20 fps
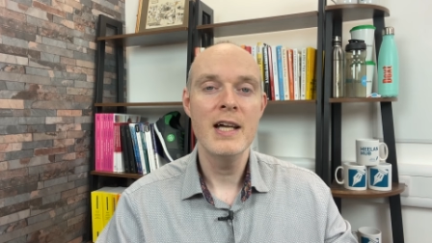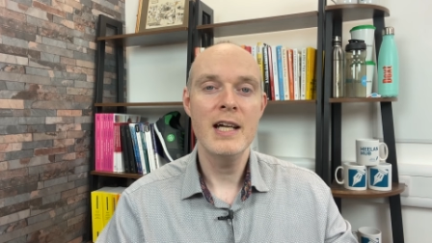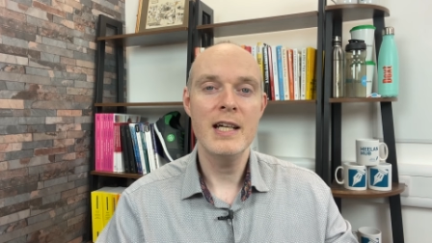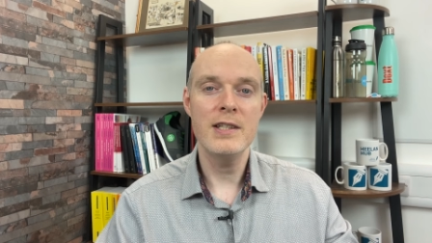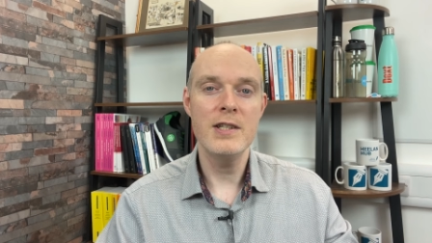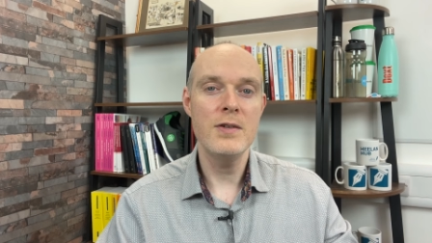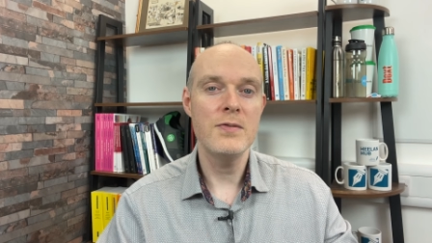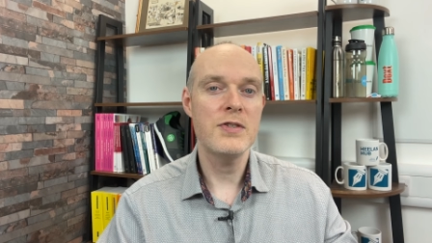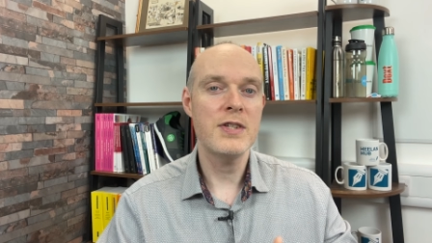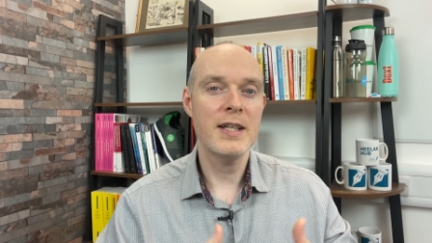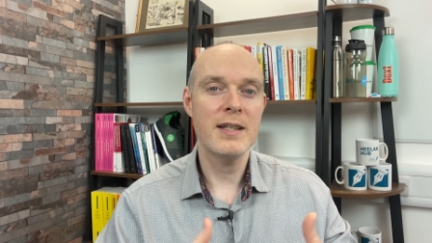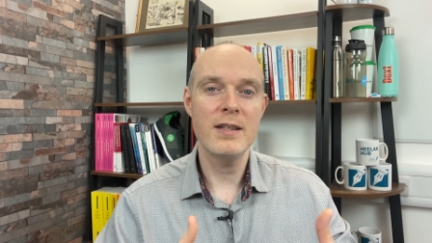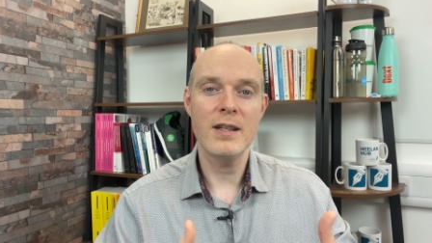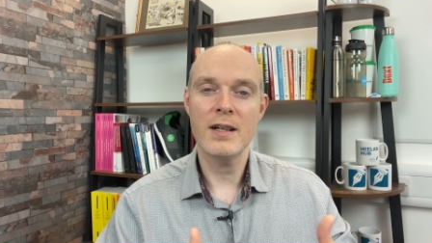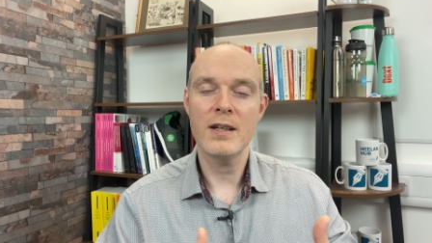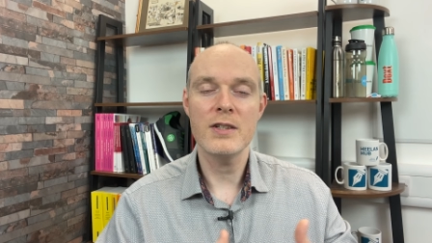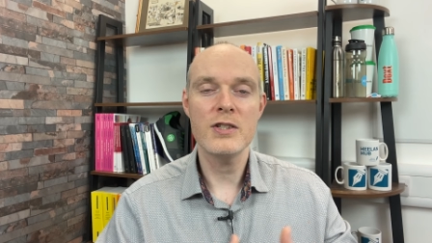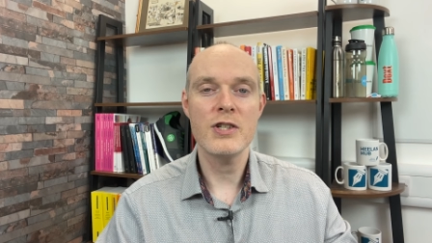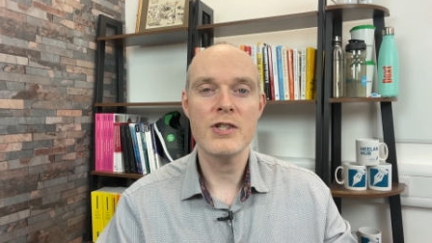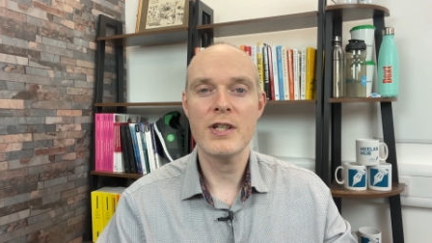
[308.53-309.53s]
and you've said
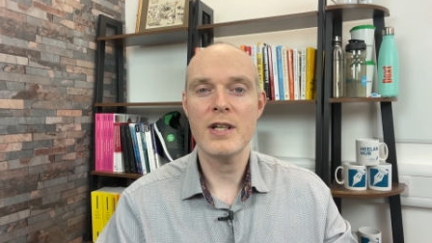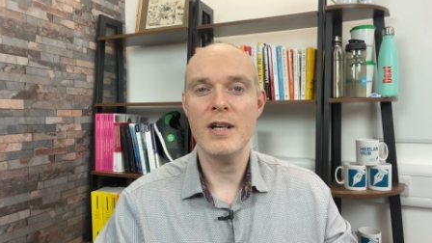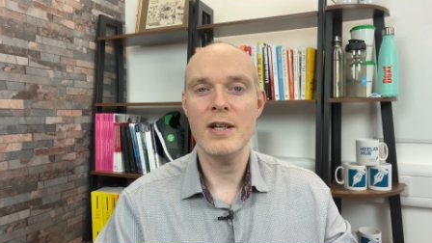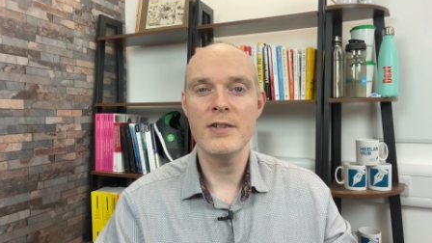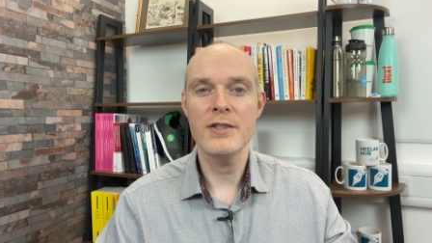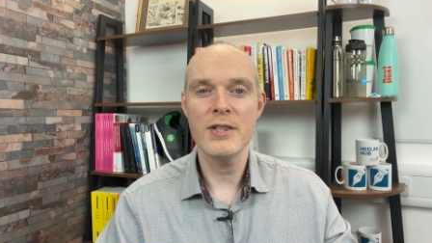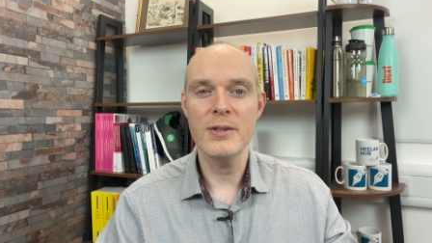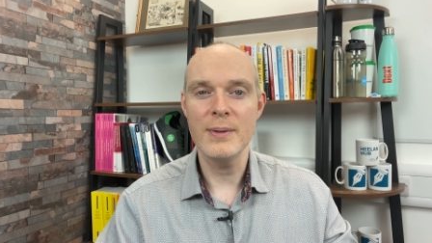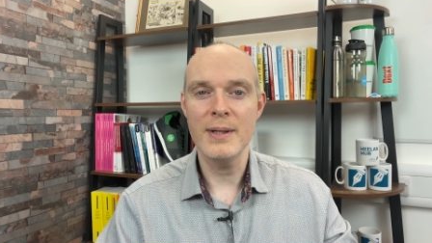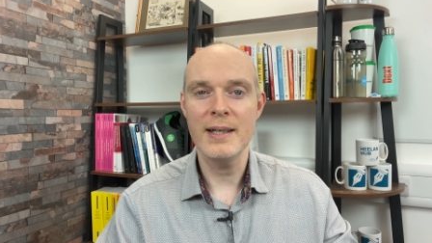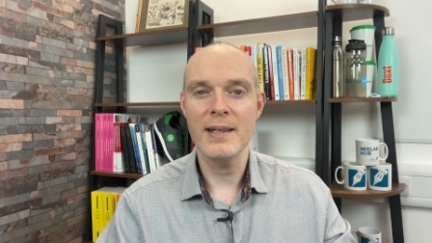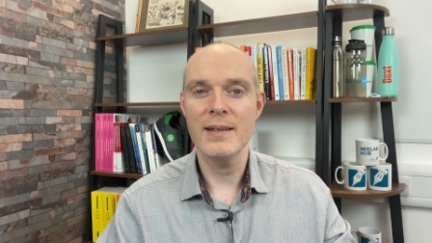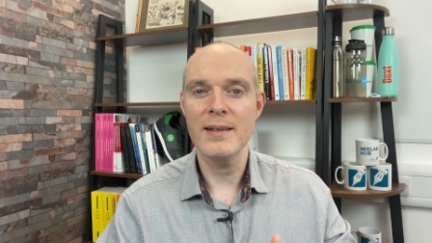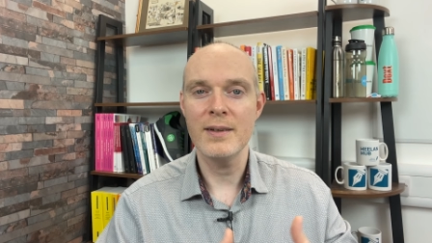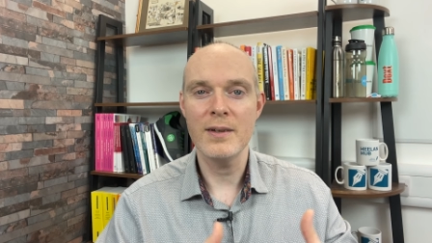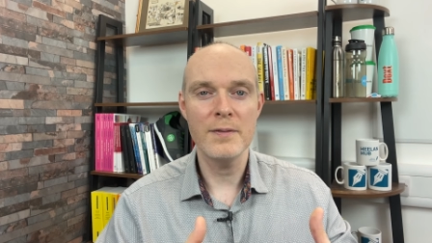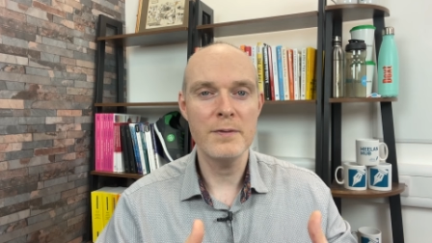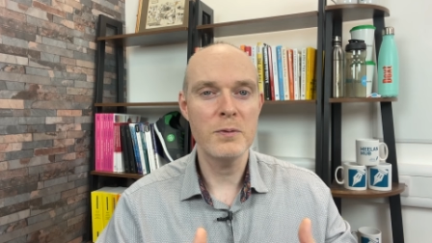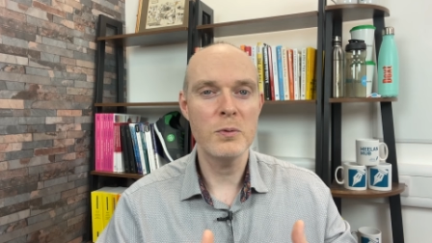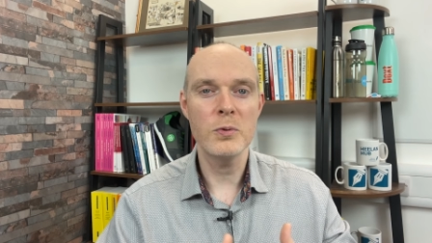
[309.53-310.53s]
look i just can't do it
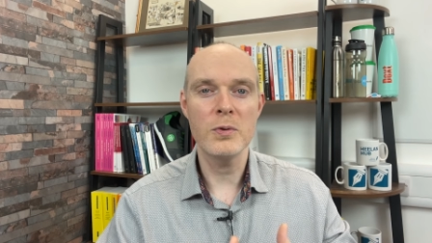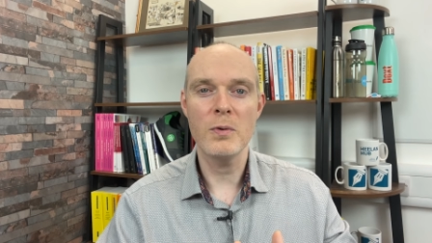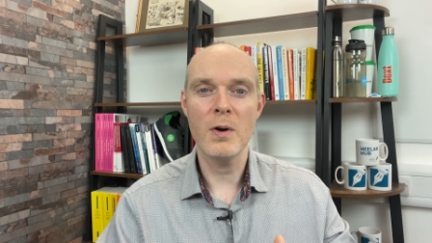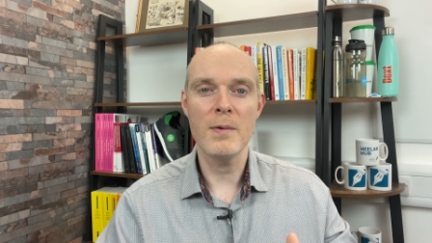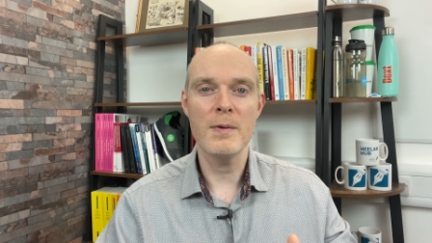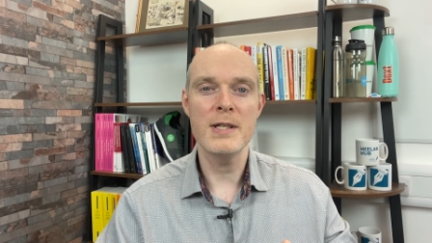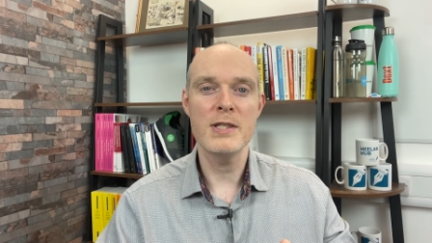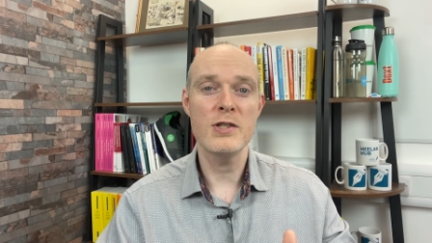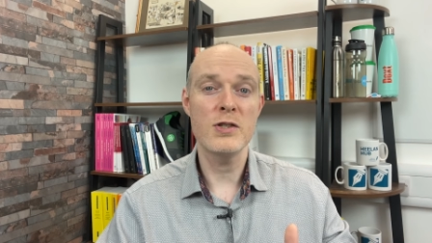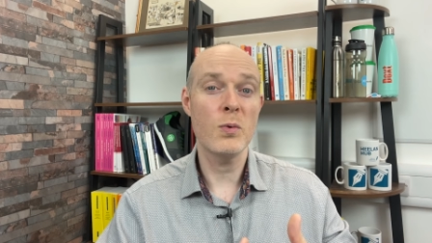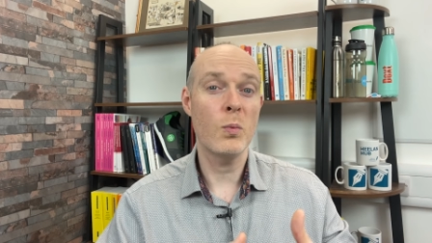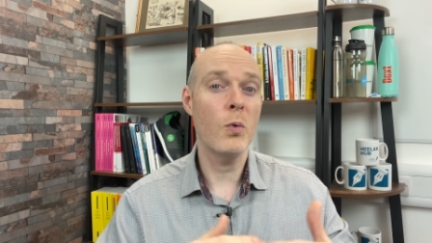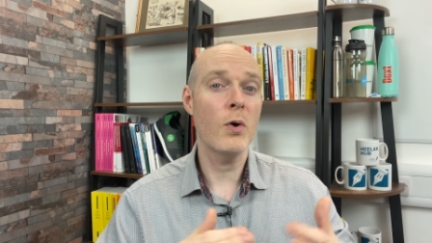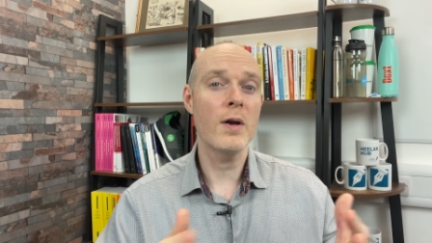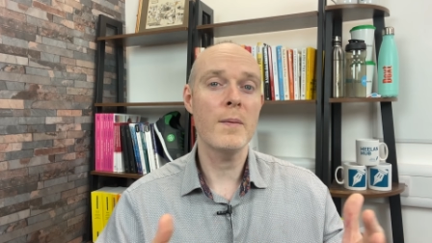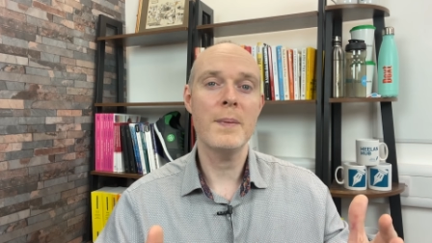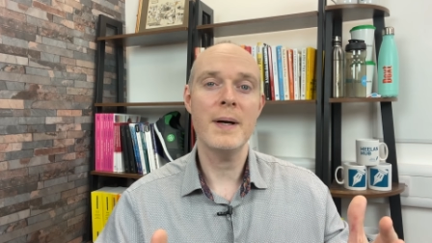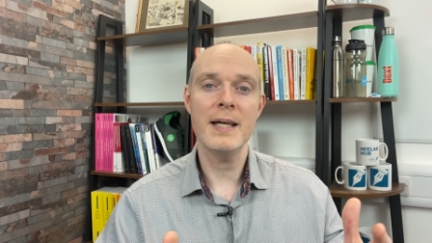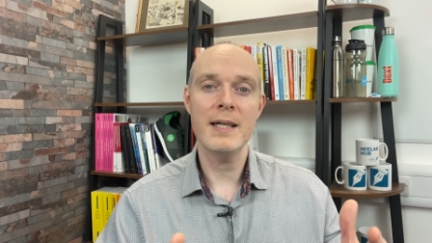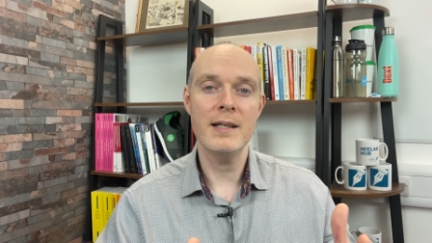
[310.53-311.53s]
for all the right reasons i want
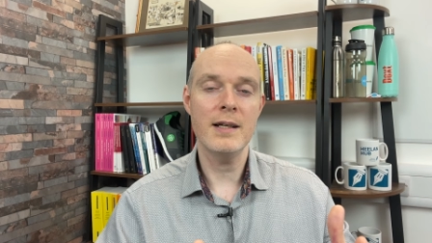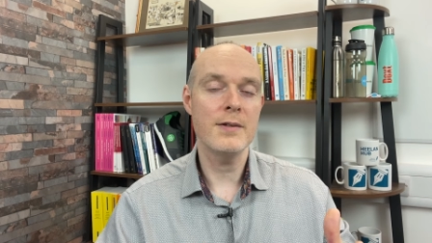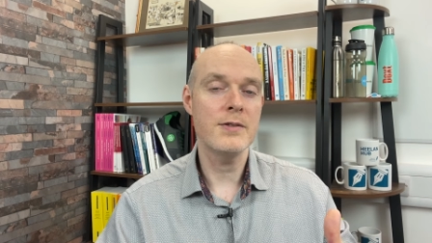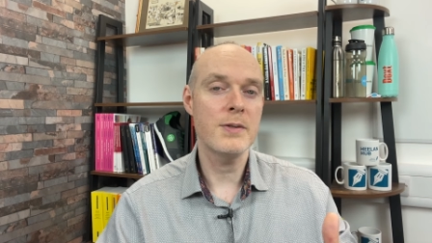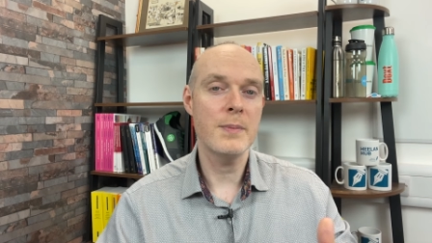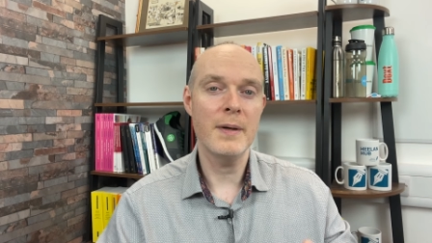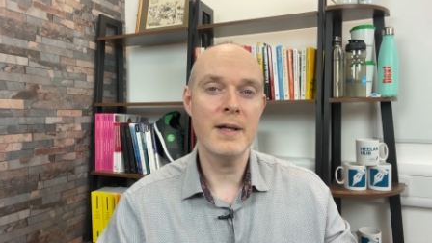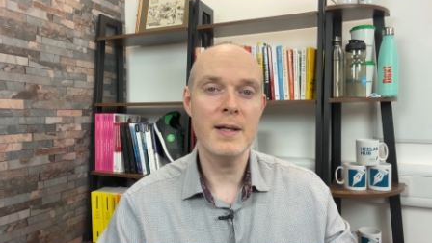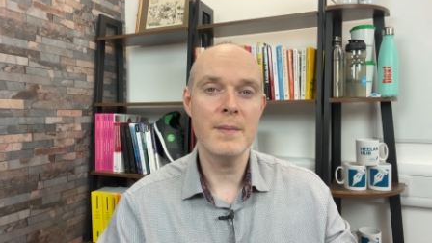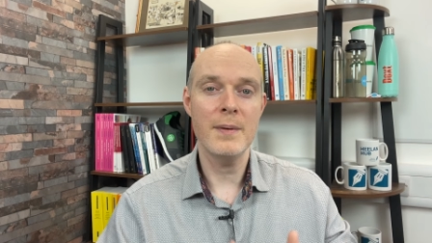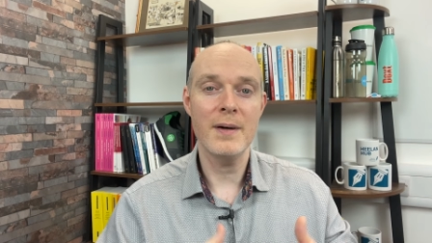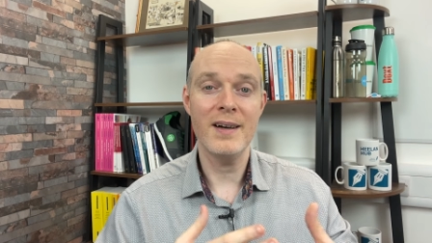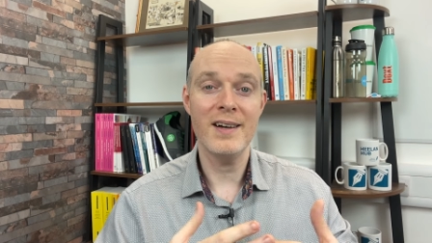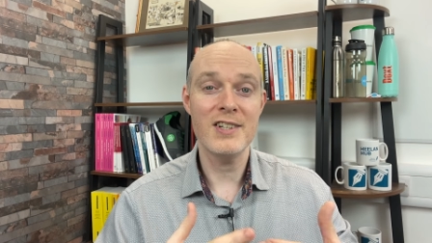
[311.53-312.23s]
to pay you loads of money but